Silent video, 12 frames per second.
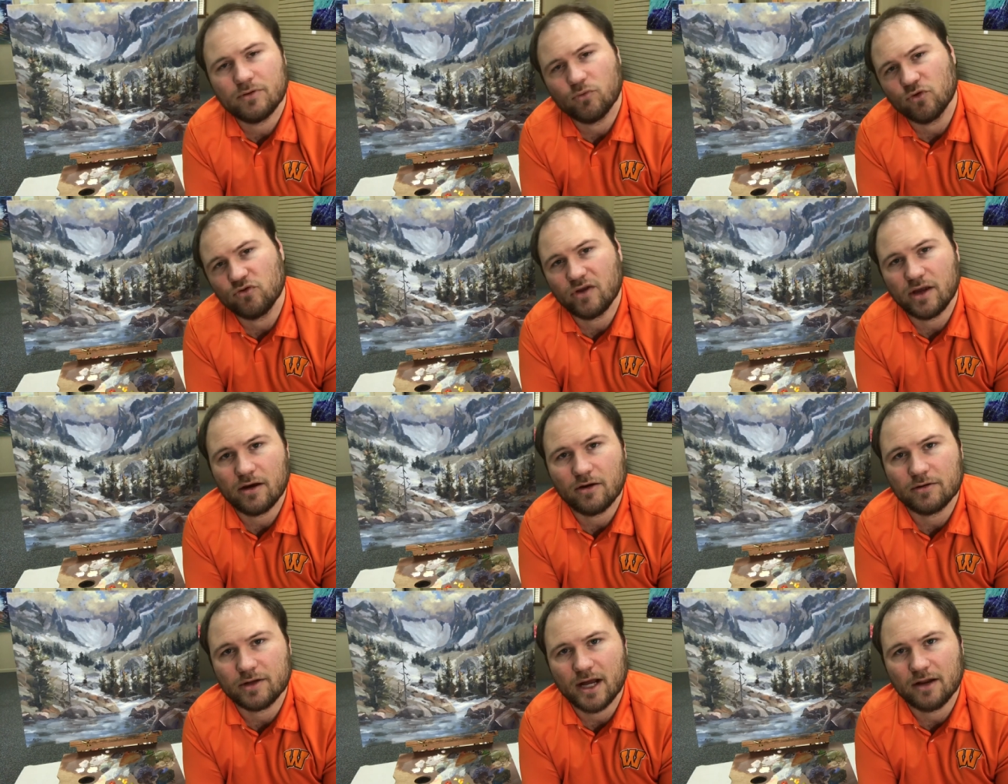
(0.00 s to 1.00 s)
we'll see here
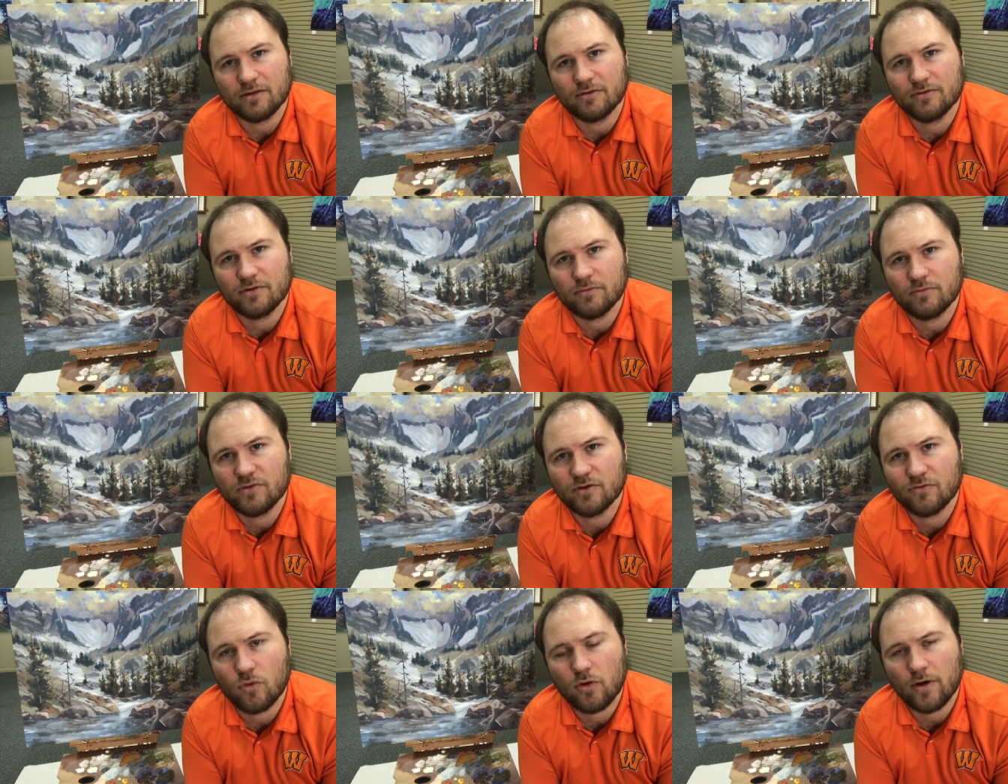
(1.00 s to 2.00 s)
in kind of the
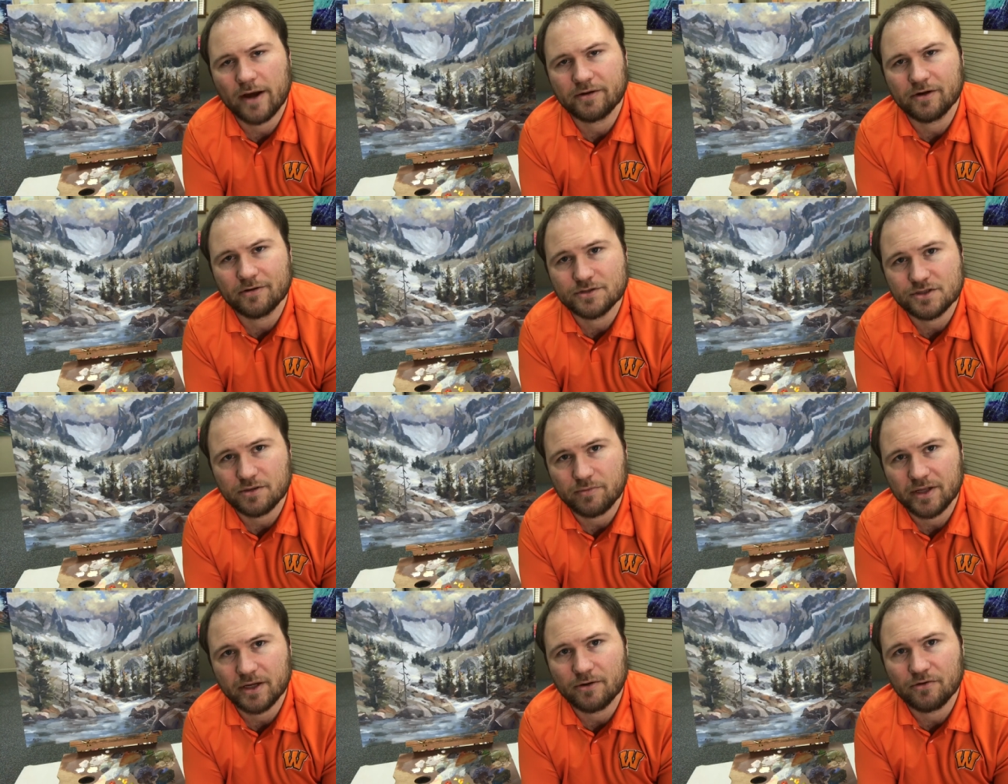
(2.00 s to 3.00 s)
foreground here in just a
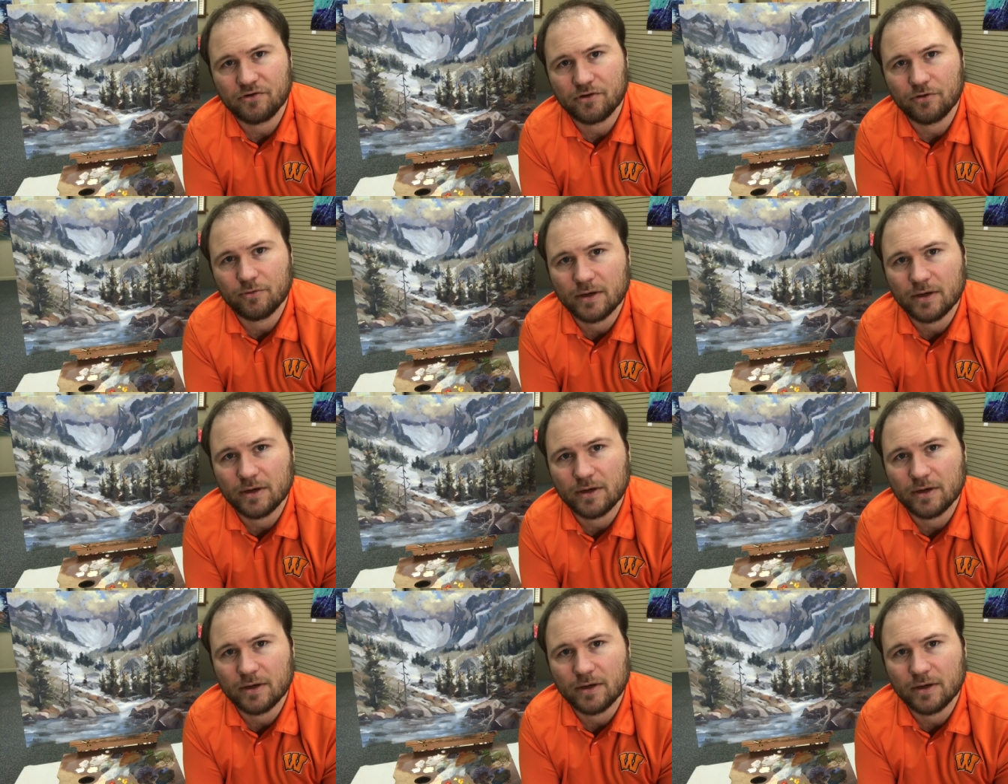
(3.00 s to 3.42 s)
minute or two.